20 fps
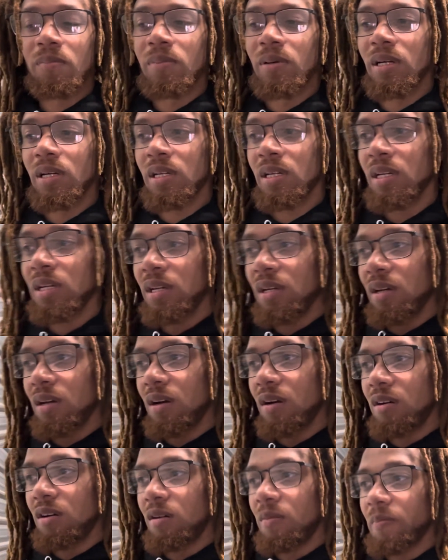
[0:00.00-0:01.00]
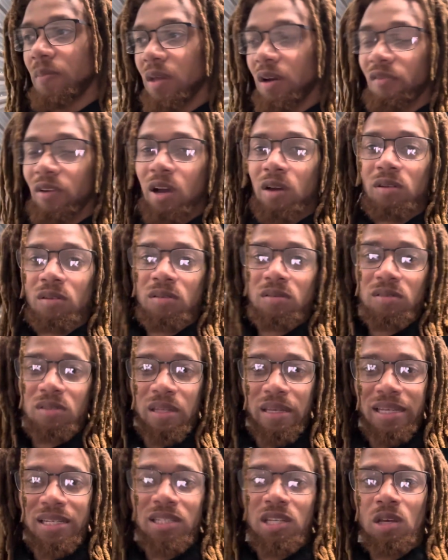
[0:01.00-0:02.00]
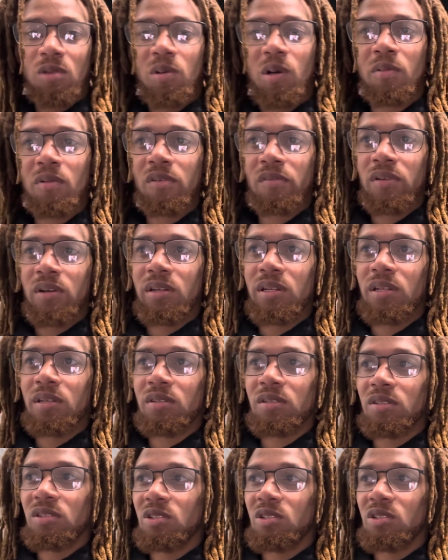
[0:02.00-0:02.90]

But around the ET where we're running,